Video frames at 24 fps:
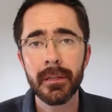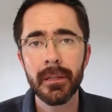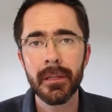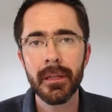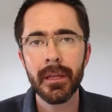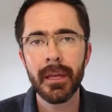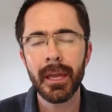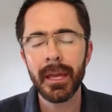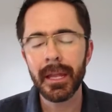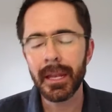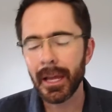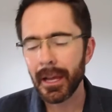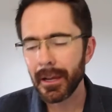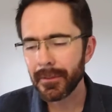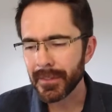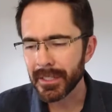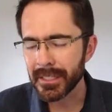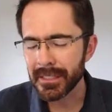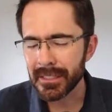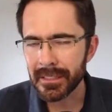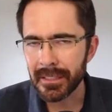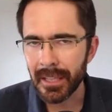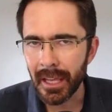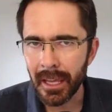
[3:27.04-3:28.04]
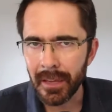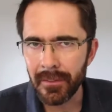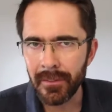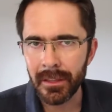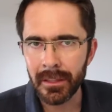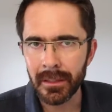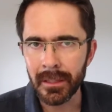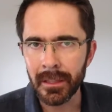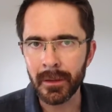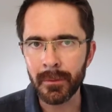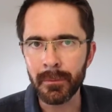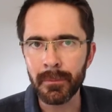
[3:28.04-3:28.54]
And after saving
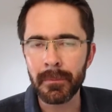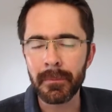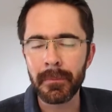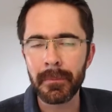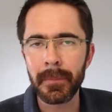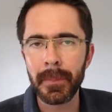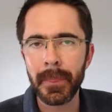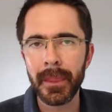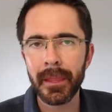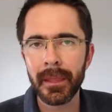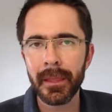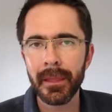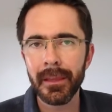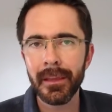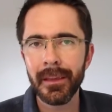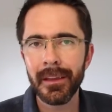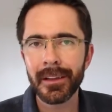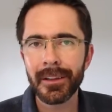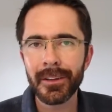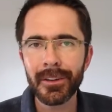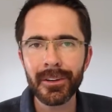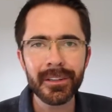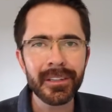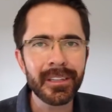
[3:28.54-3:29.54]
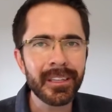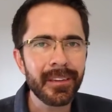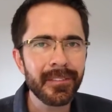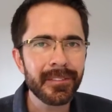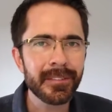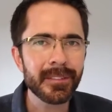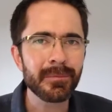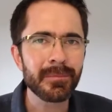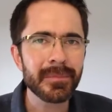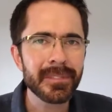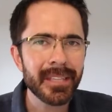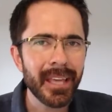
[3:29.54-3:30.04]
them, God gives
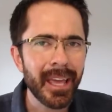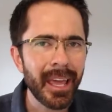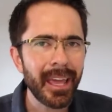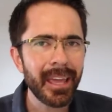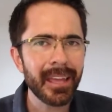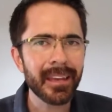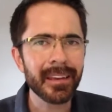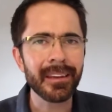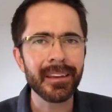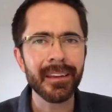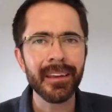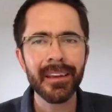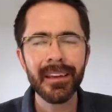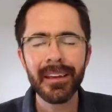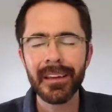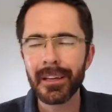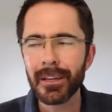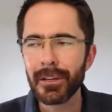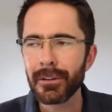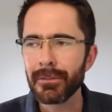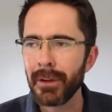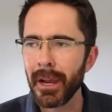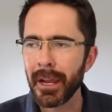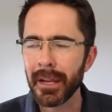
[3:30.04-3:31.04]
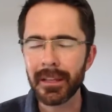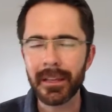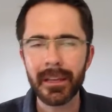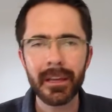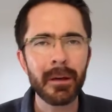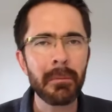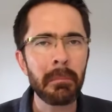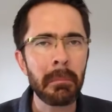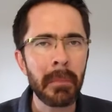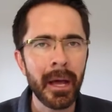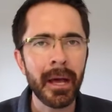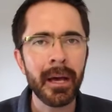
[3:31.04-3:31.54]
them 10 great
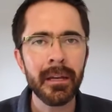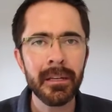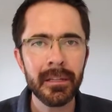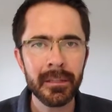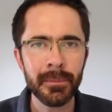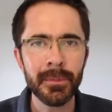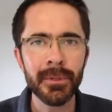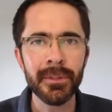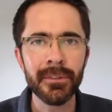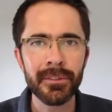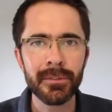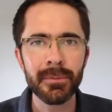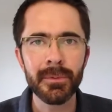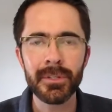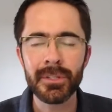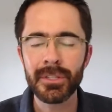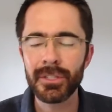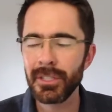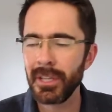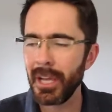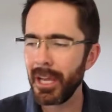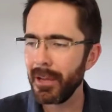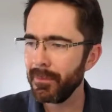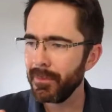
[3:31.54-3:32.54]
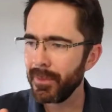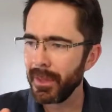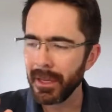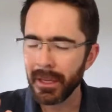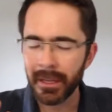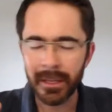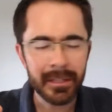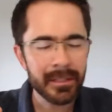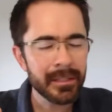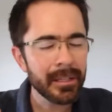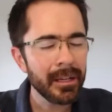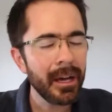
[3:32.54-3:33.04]
commandments which shape their
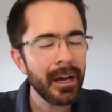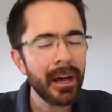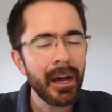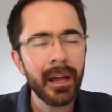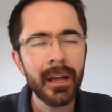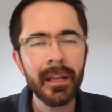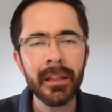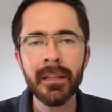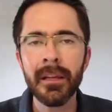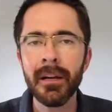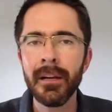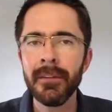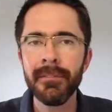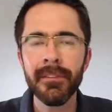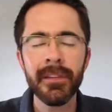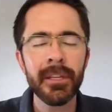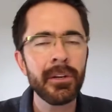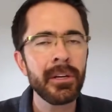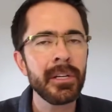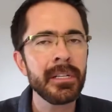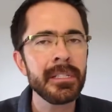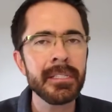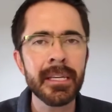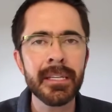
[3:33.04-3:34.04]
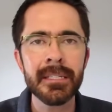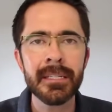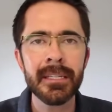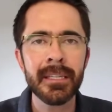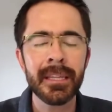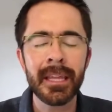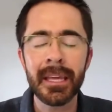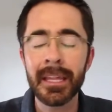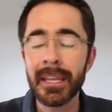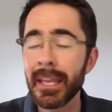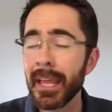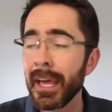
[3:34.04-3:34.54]
entire life and their identity.
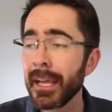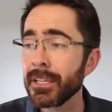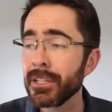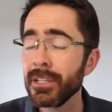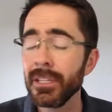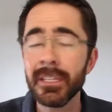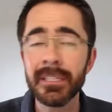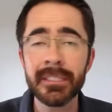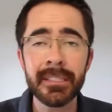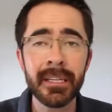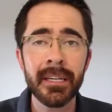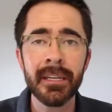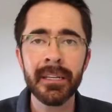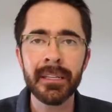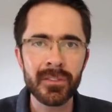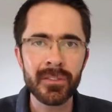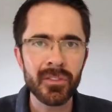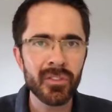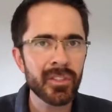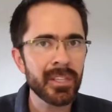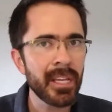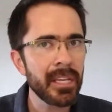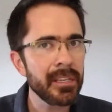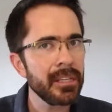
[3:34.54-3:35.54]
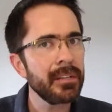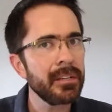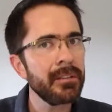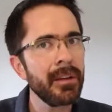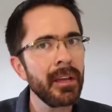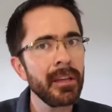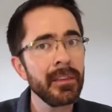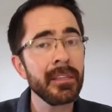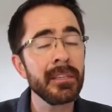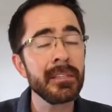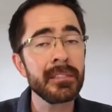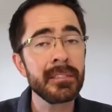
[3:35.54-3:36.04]
Their national identity is centered
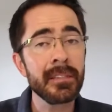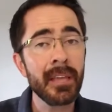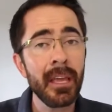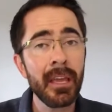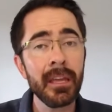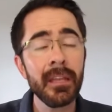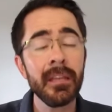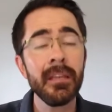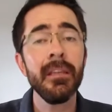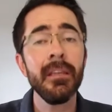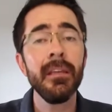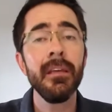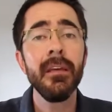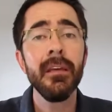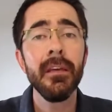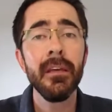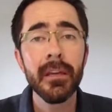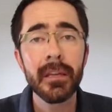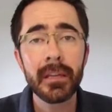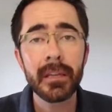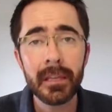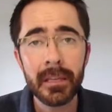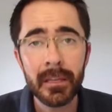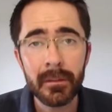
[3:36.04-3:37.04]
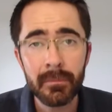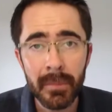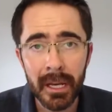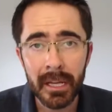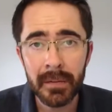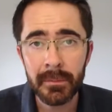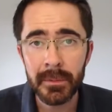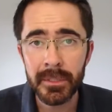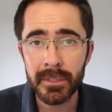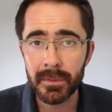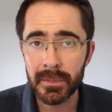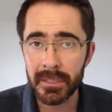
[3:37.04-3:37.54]
around these 10
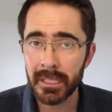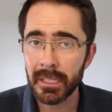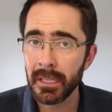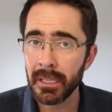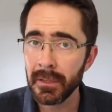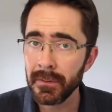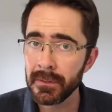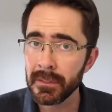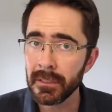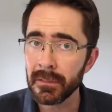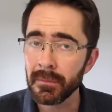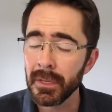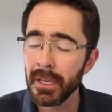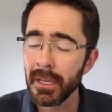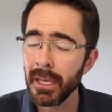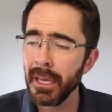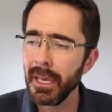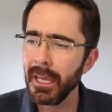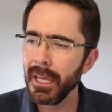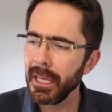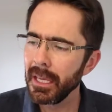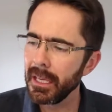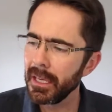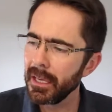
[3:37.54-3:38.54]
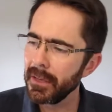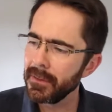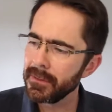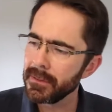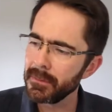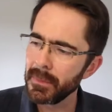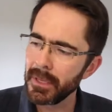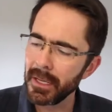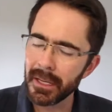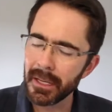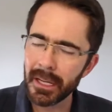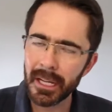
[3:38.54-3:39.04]
commandments which he gives them. He gives them
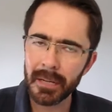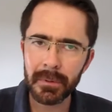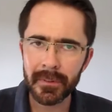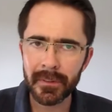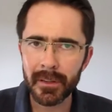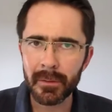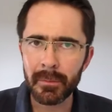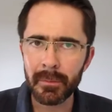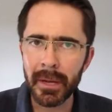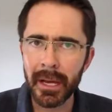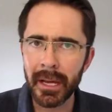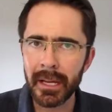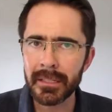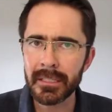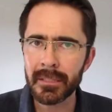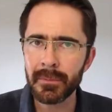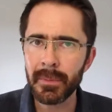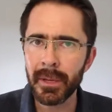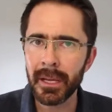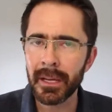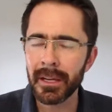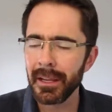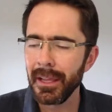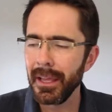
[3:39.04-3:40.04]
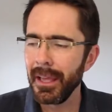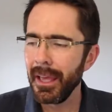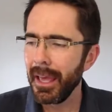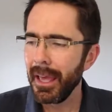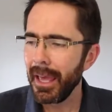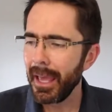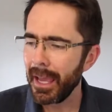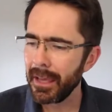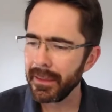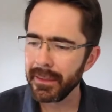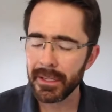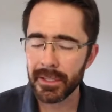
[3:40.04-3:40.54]
a couple of commands about
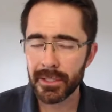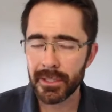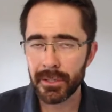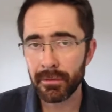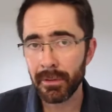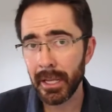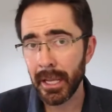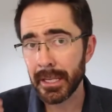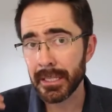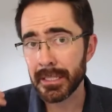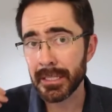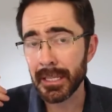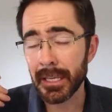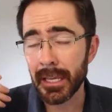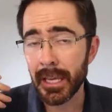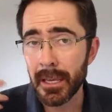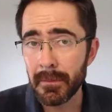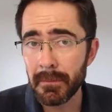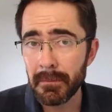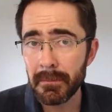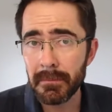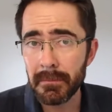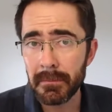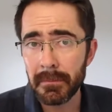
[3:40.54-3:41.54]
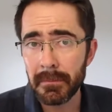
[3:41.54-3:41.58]
how they're to relate to him